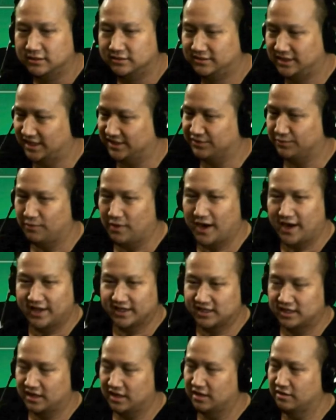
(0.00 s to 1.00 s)
that's why
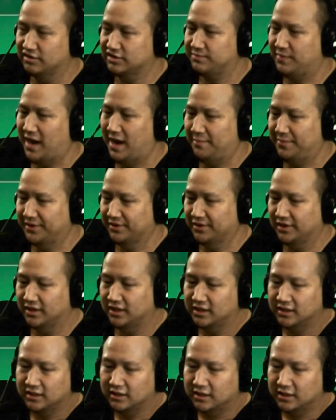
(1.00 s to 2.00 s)
it, you know, it's popular.
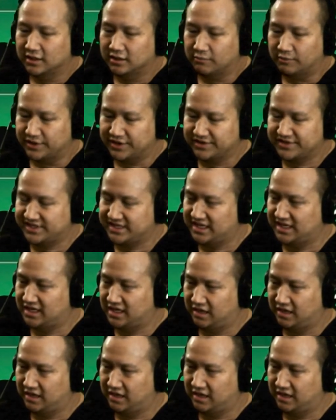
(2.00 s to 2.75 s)
When you see